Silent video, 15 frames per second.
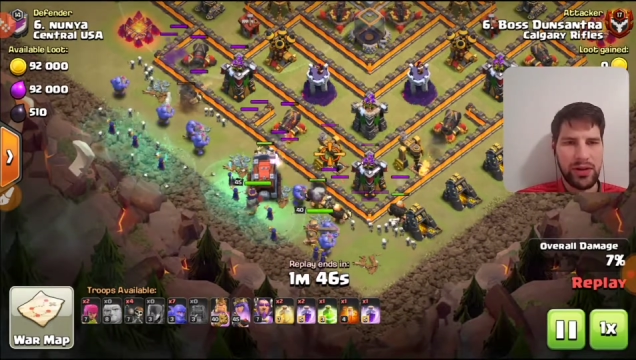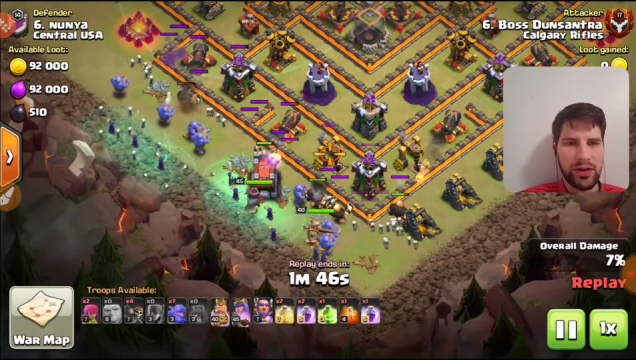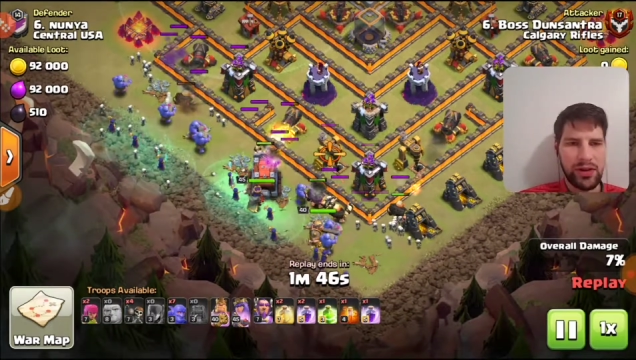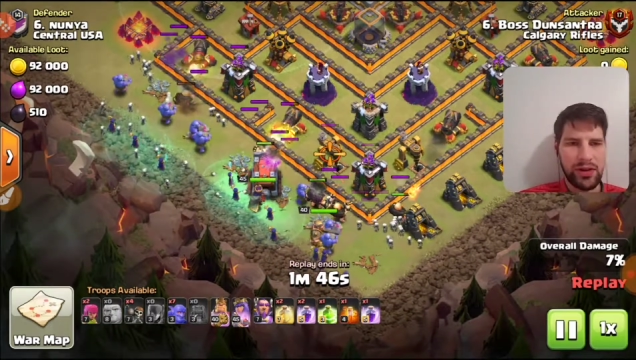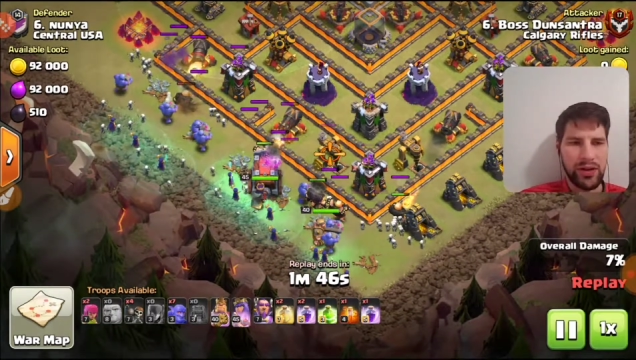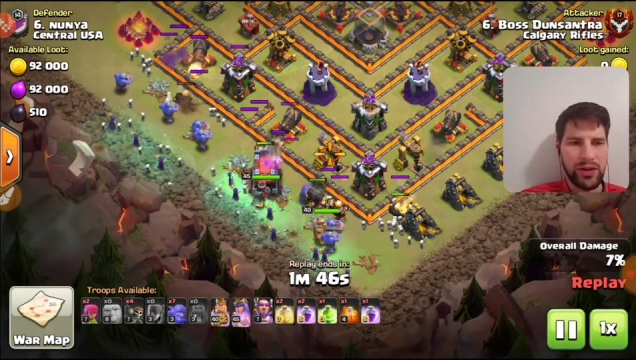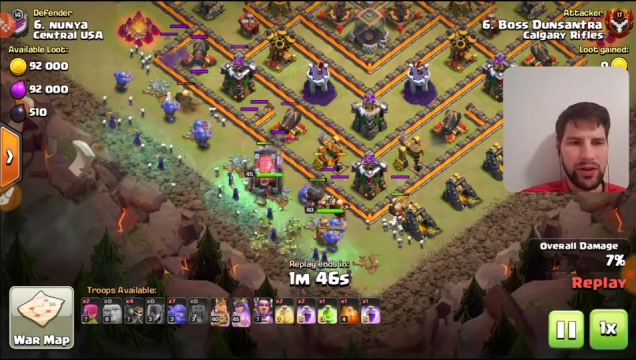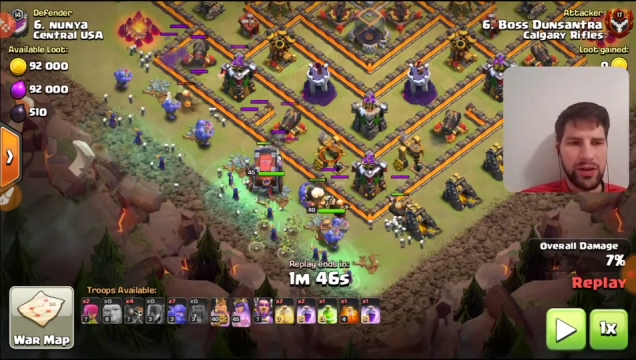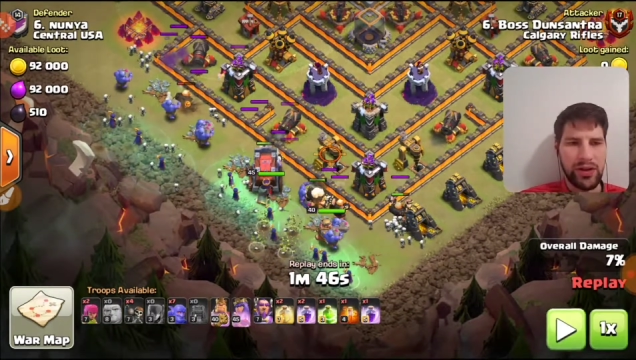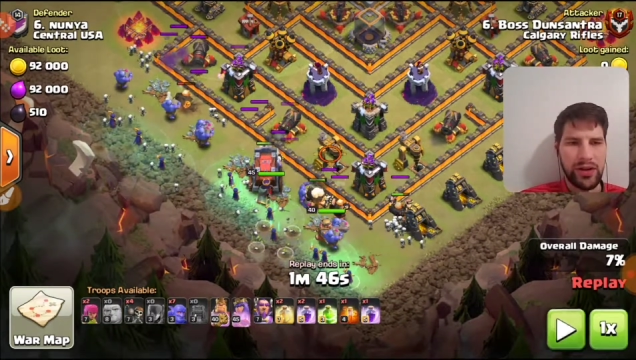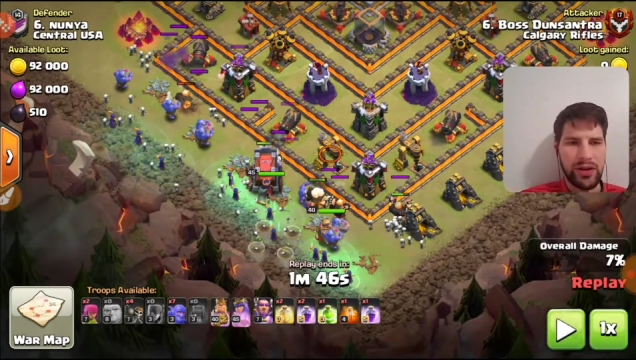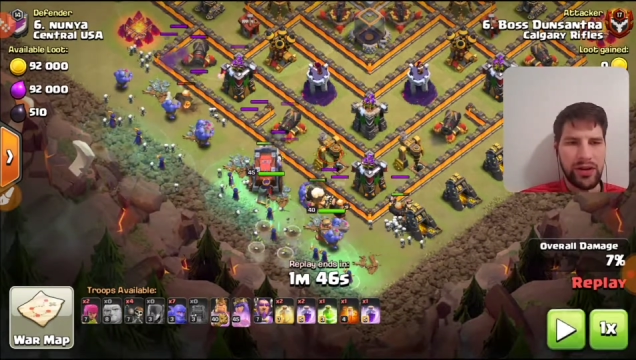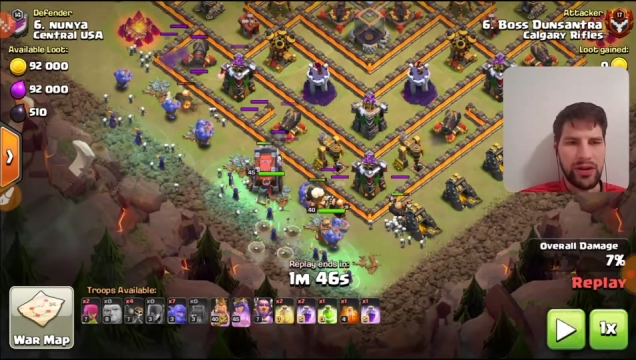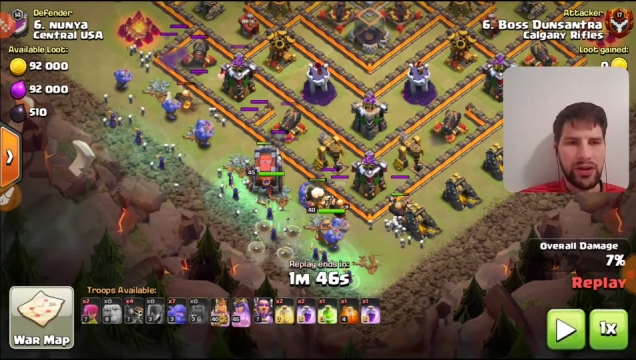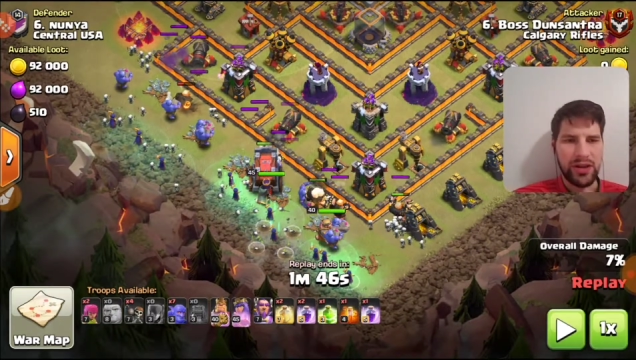Now
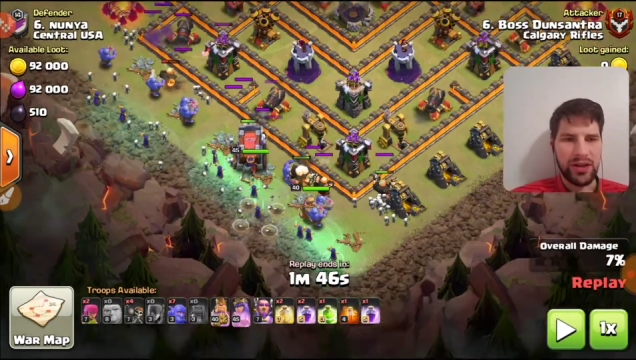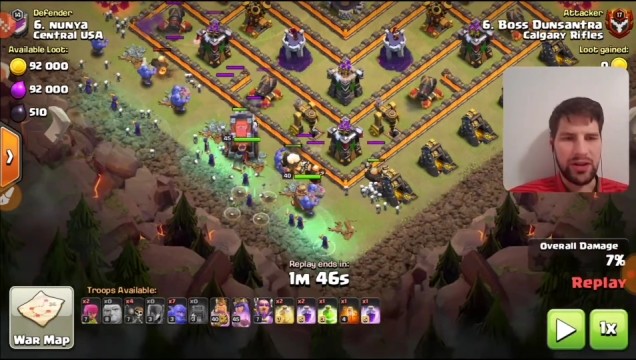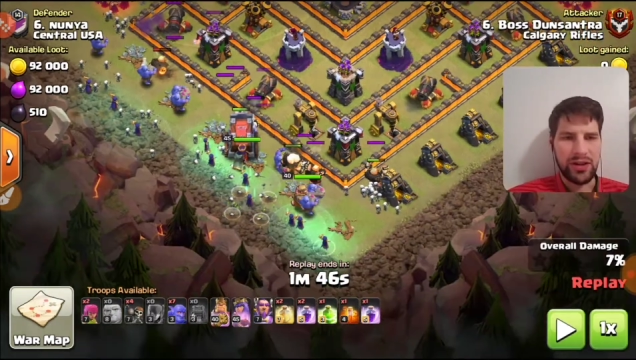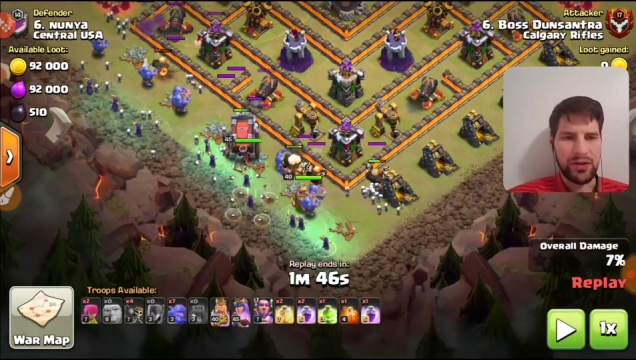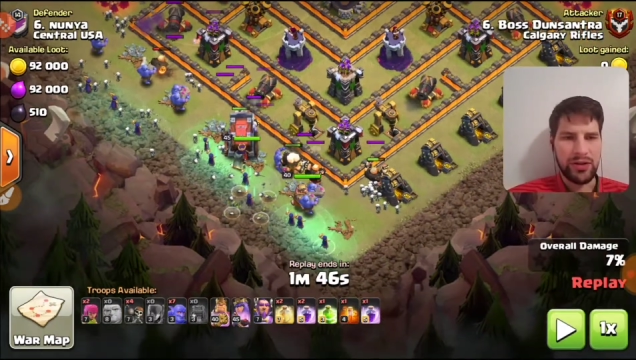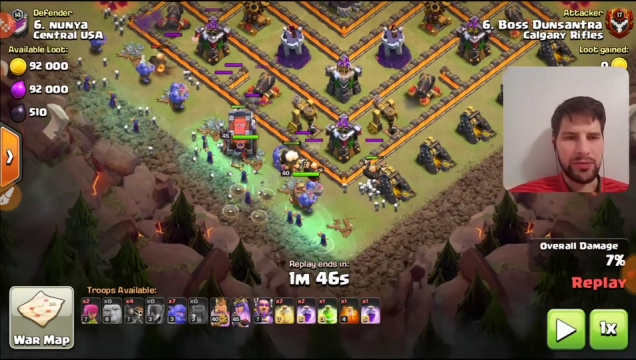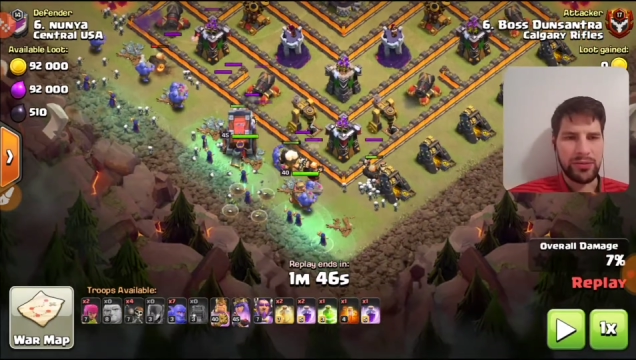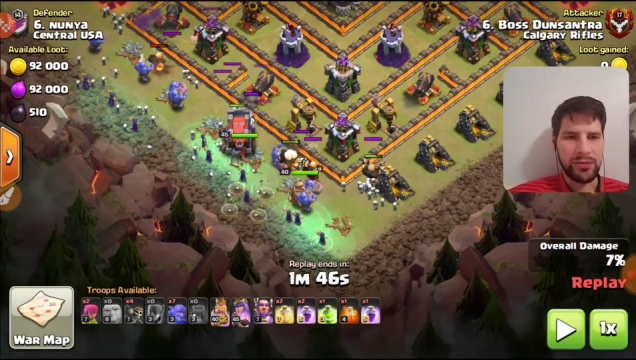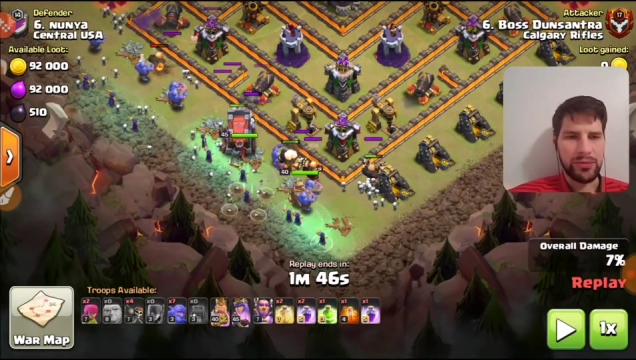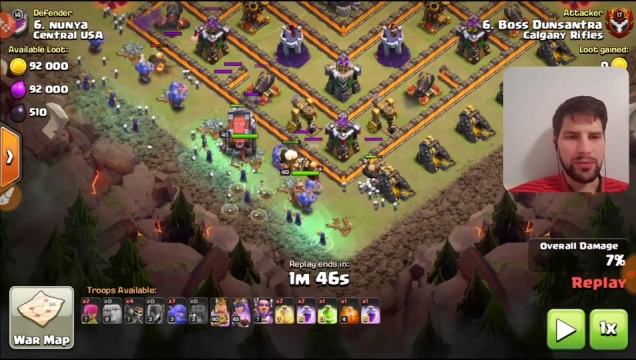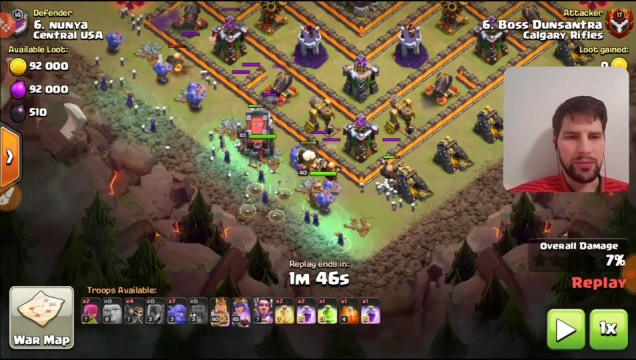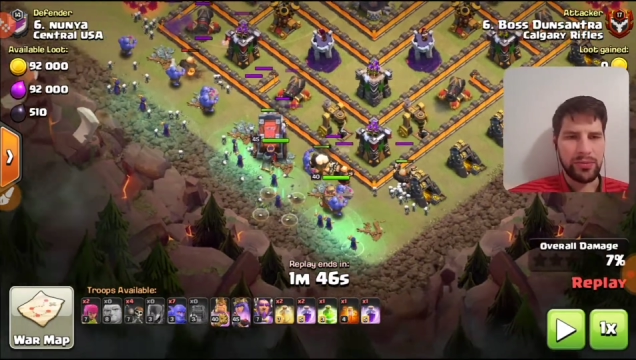that king, it would have been